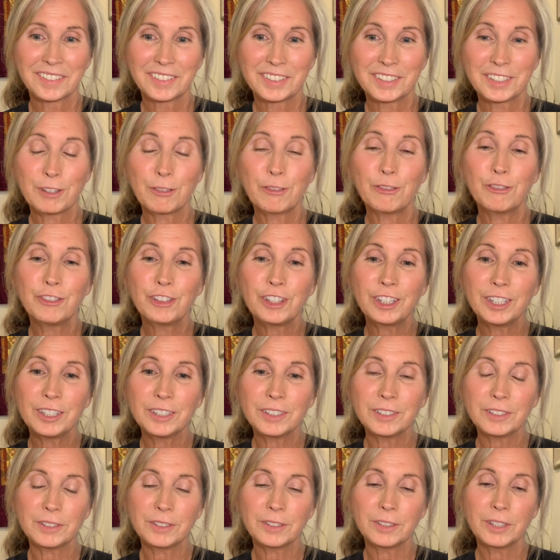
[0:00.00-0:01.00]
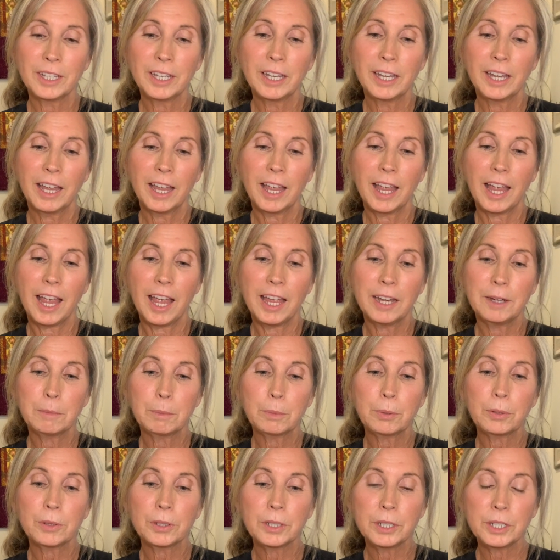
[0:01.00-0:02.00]
To feel and
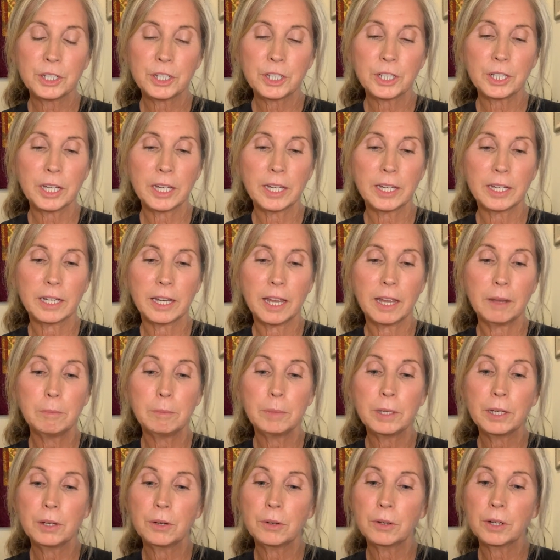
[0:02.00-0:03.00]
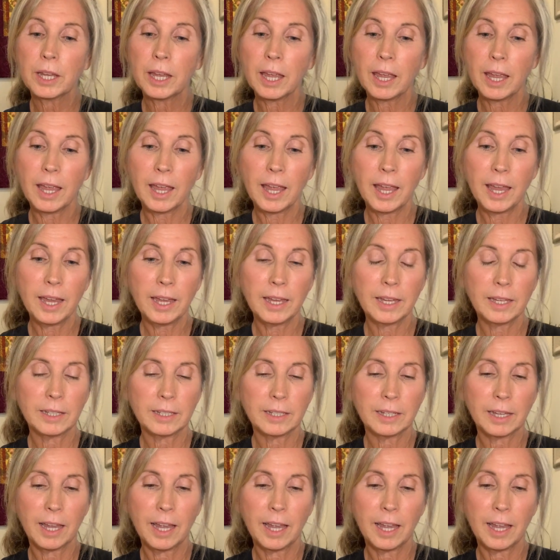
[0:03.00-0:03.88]
appreciate and be okay.